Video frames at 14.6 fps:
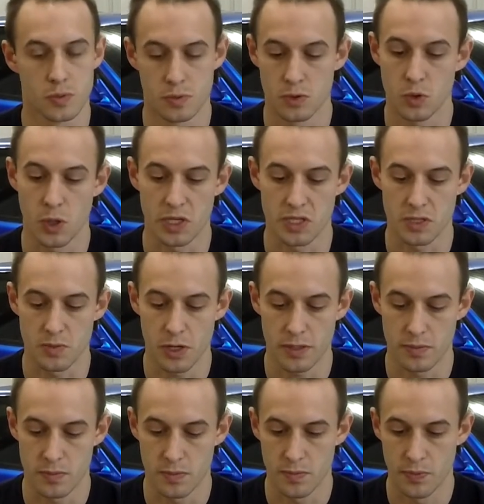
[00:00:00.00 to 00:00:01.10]
twice as
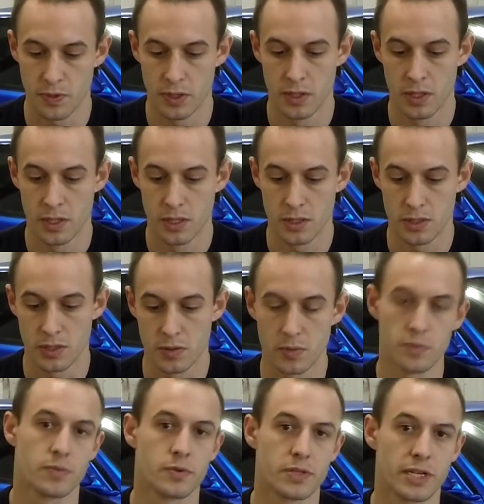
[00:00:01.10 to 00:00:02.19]
bright. So
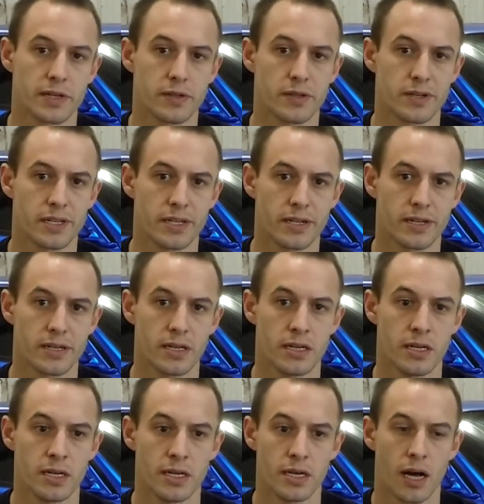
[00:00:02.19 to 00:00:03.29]
we'll take a look here.
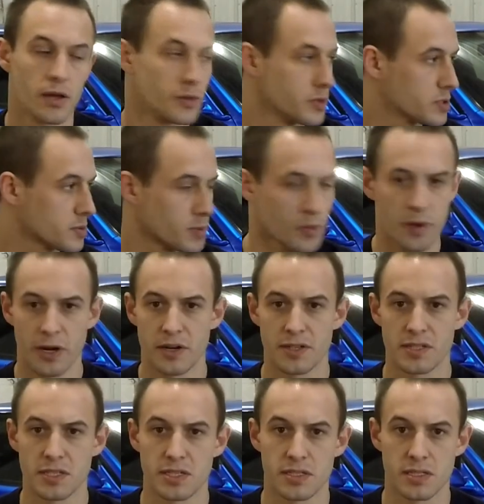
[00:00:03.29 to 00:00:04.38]
I'll do some
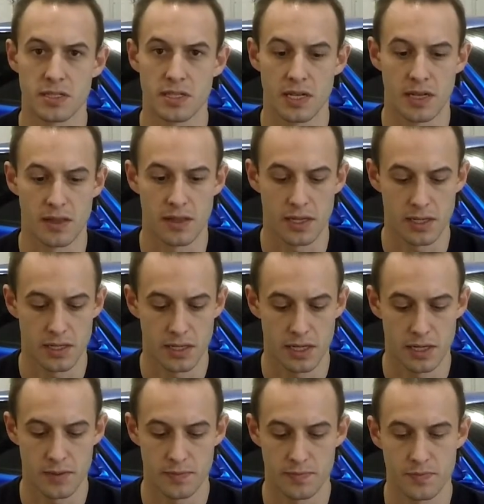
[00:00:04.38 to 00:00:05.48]
comparisons, and then
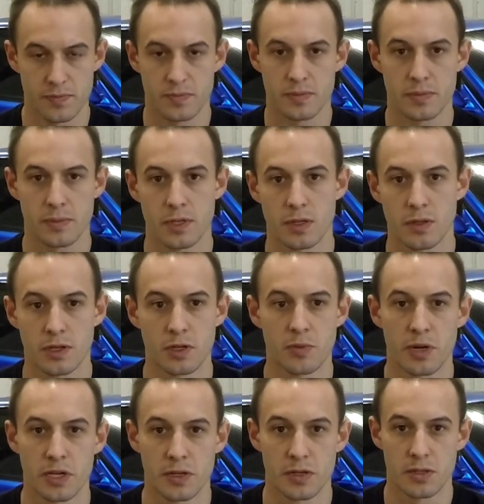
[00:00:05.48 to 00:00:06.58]
let you
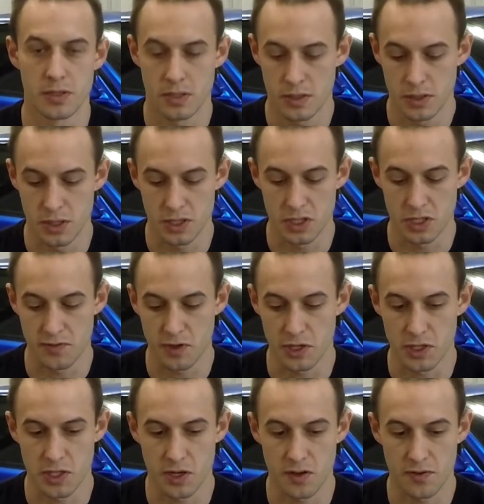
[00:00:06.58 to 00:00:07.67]
make your decision for
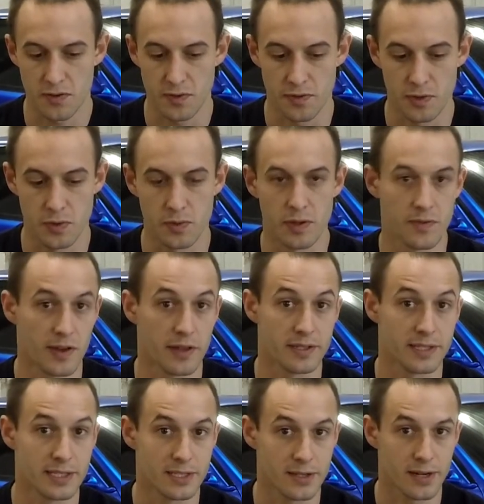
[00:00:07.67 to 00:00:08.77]
yourself if
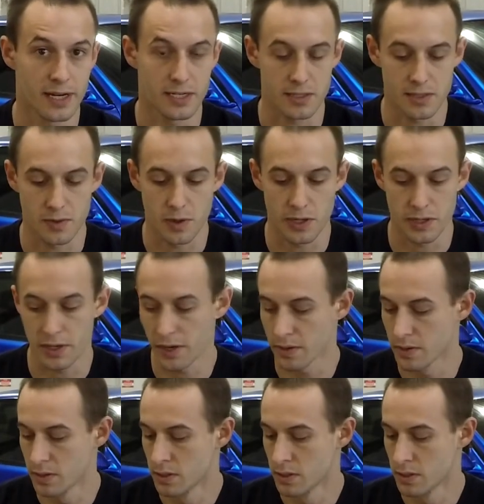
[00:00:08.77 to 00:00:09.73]
LEDs are actually the way to go.